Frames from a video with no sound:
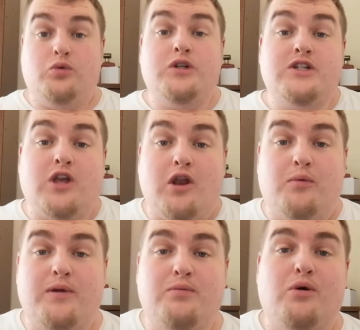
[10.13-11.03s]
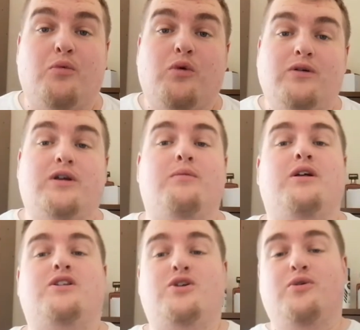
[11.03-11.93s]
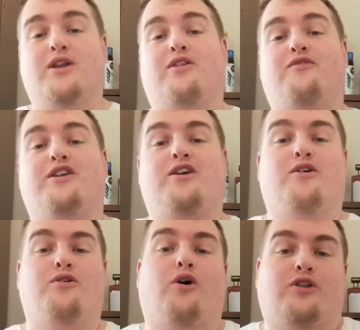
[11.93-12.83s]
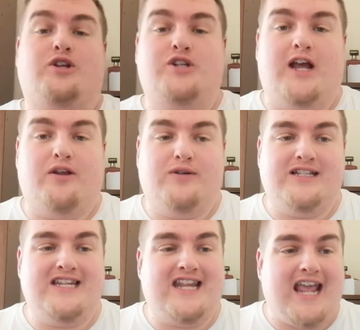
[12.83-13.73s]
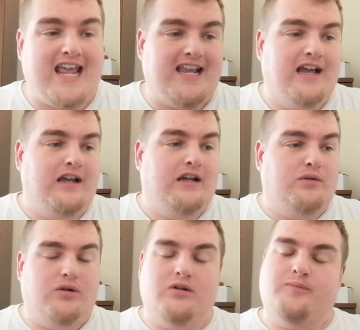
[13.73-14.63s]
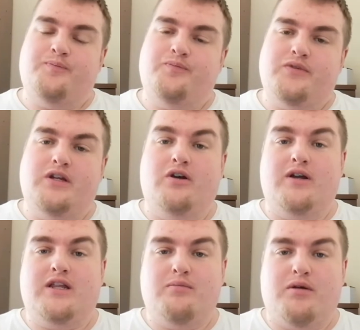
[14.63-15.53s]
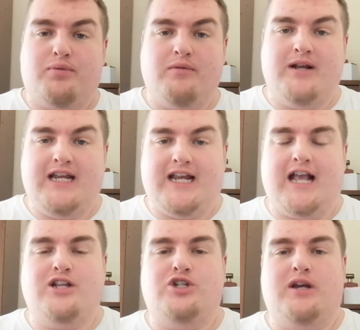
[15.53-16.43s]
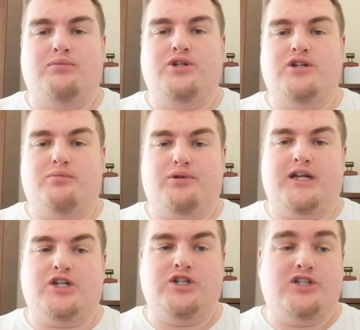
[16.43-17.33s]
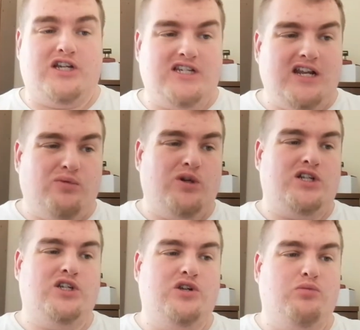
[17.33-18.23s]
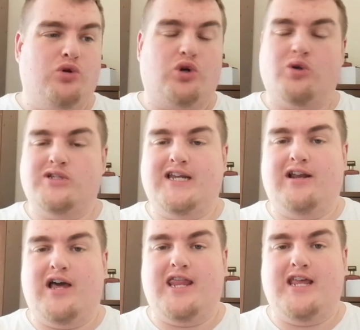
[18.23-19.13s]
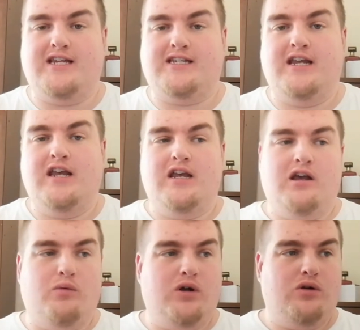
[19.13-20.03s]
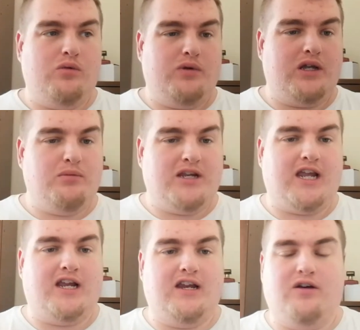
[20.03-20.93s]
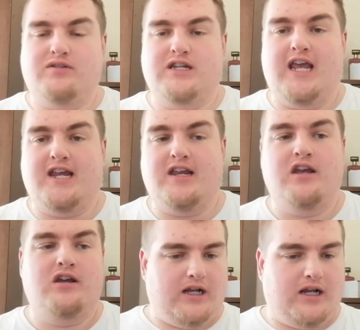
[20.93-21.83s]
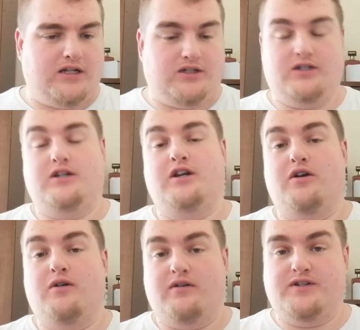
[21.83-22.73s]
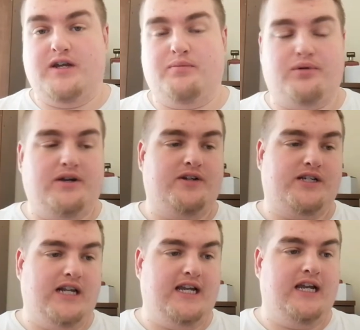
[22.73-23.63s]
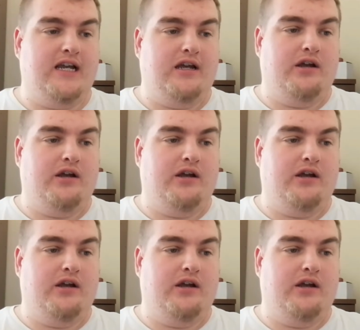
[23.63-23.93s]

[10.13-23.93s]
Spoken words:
So what is going on, people, and welcome to another video on the channel. And today, well, I did my Premier League and Championship predictions. I said I wanted to do more content like this, and well, we're going to be kicking it off today. As I've said previously,